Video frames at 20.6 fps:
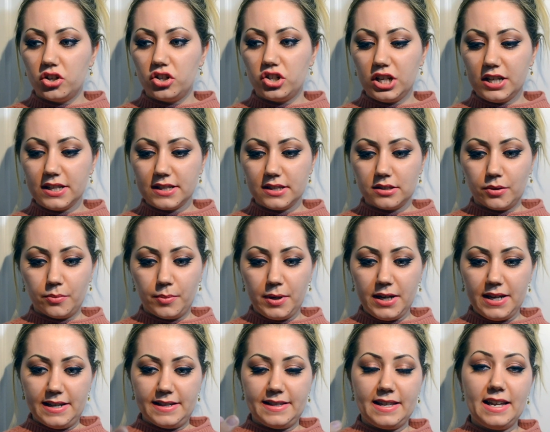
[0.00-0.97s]
Jeez
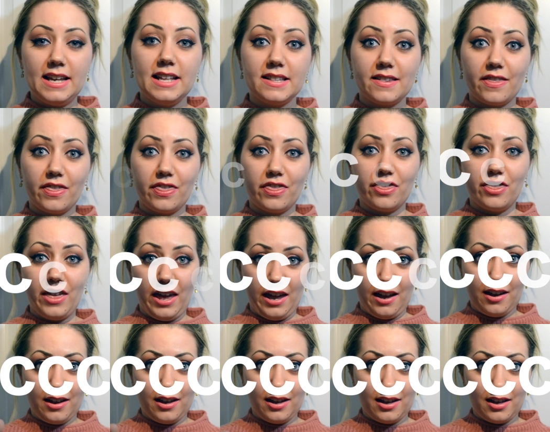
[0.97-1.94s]
Louise, it's
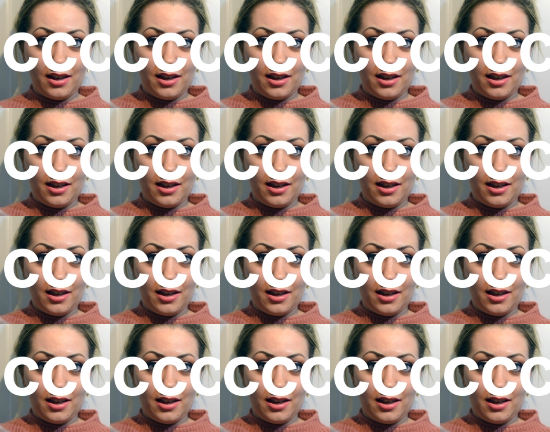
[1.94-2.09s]
thick.